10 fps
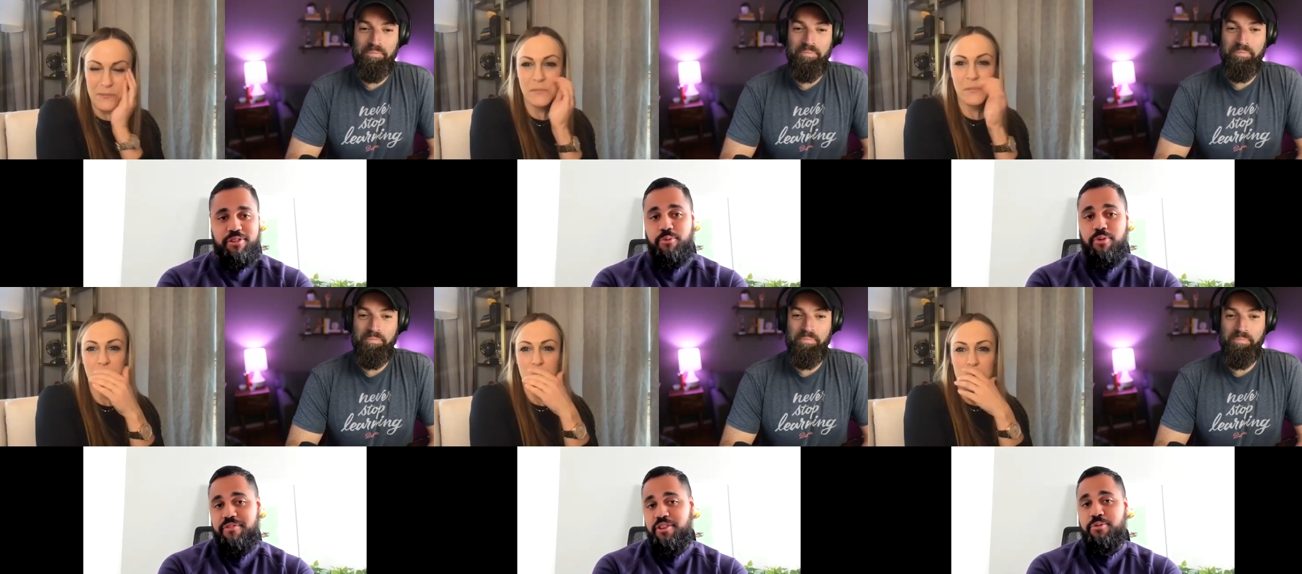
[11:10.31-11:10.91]
Speaker 1: to
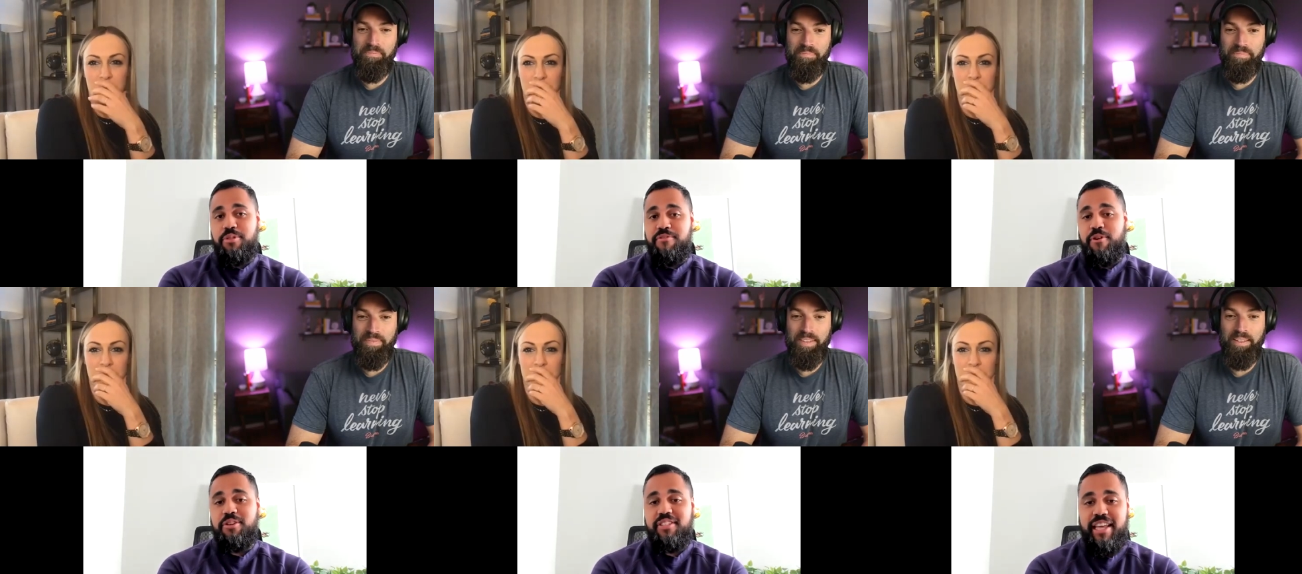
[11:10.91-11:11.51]
review the
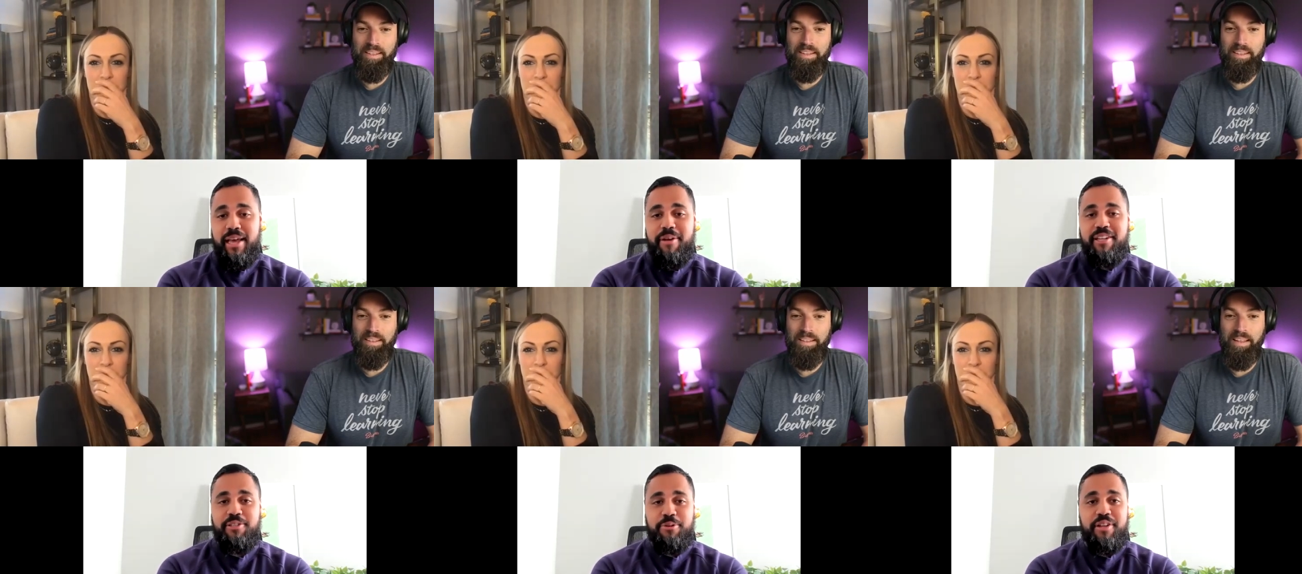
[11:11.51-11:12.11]
focus lab
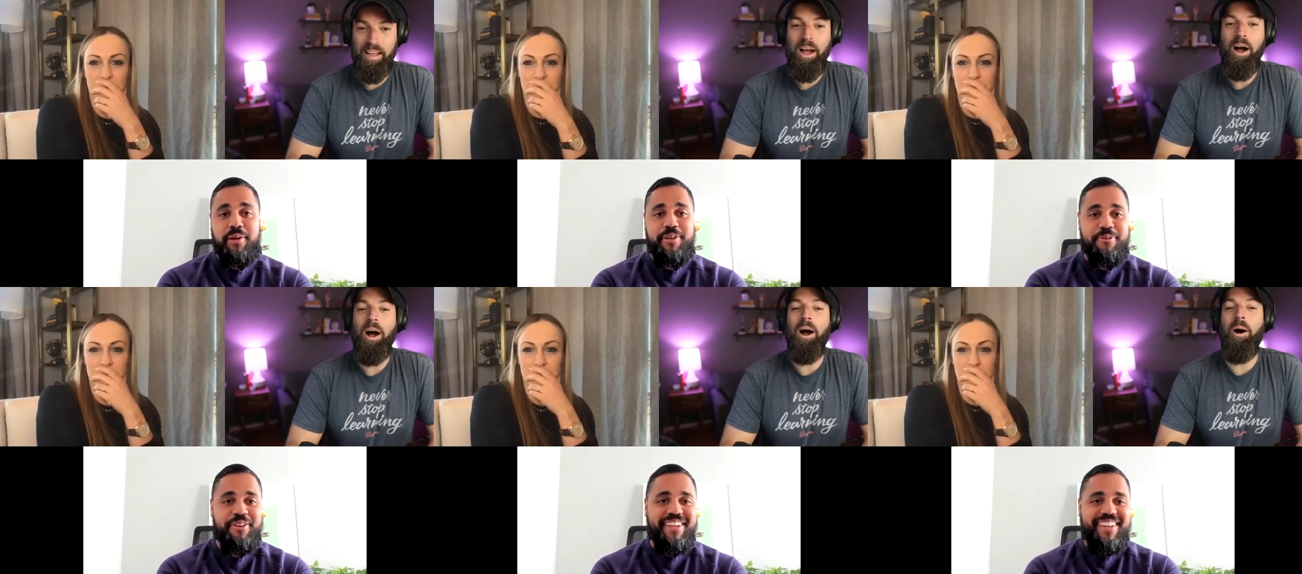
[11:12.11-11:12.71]
sow
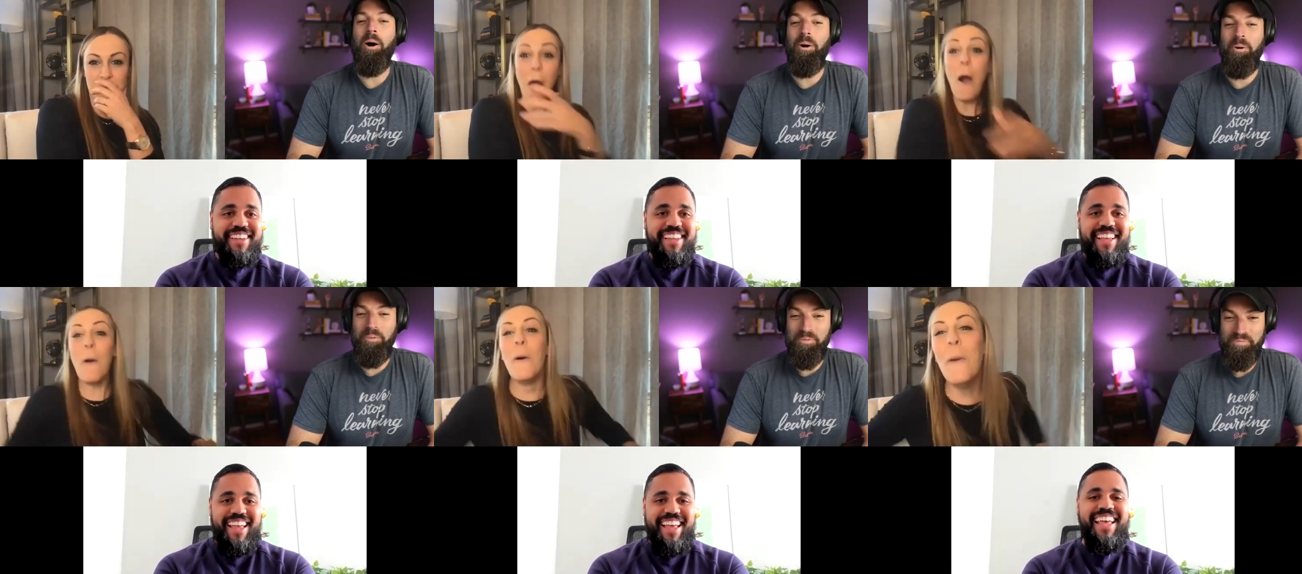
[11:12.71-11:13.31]

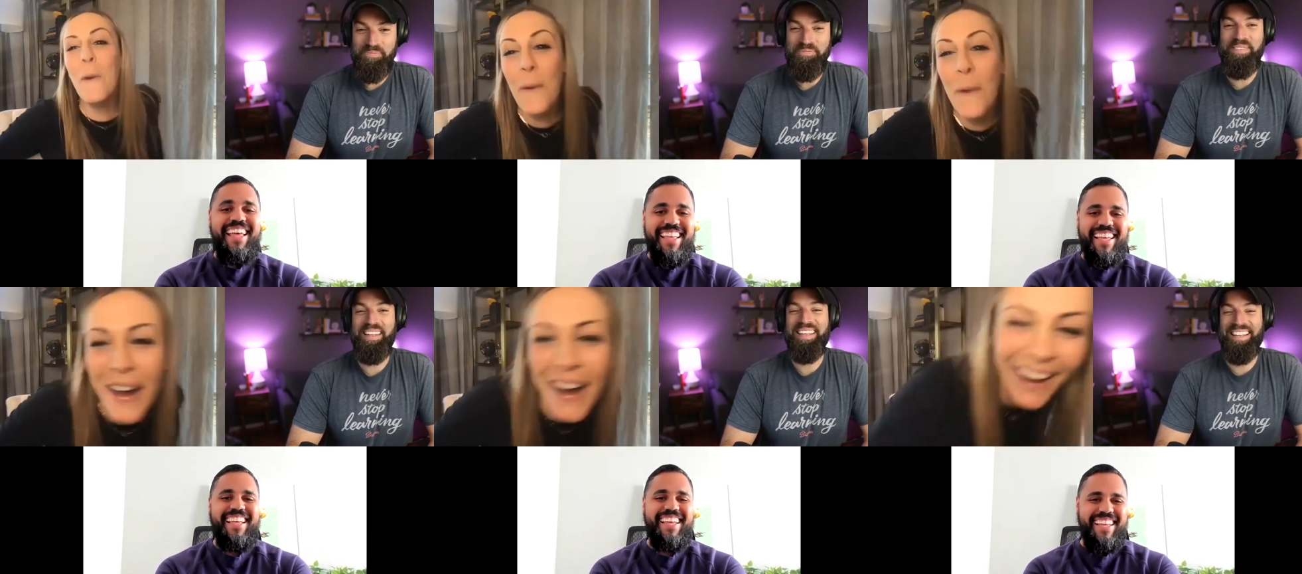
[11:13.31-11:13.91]

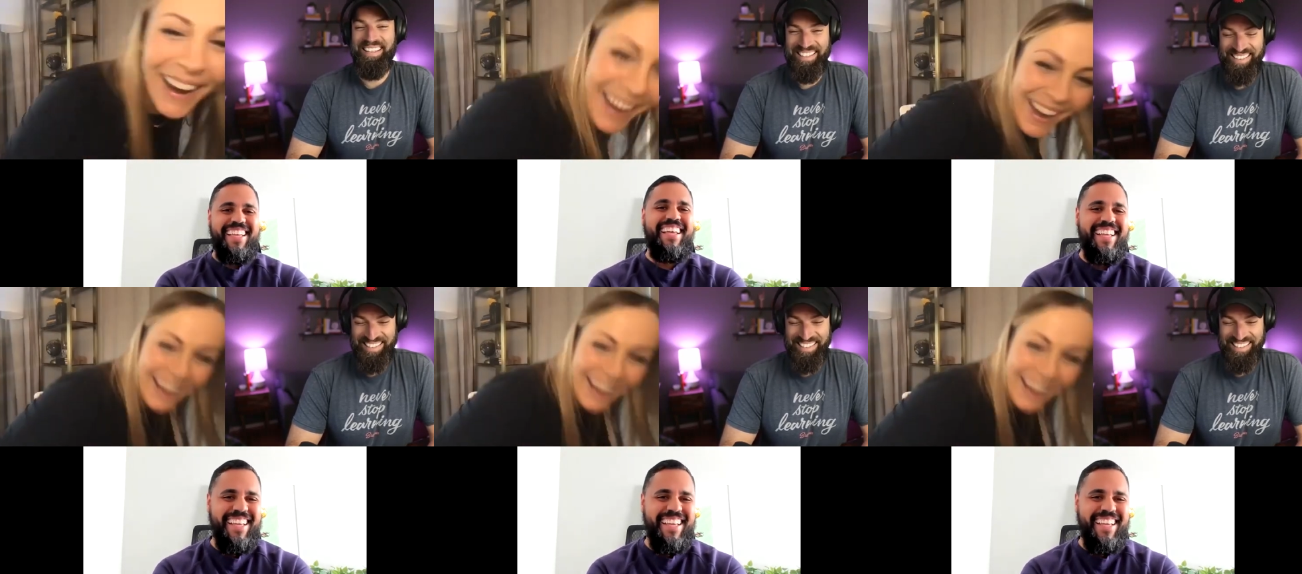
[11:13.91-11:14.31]
oh.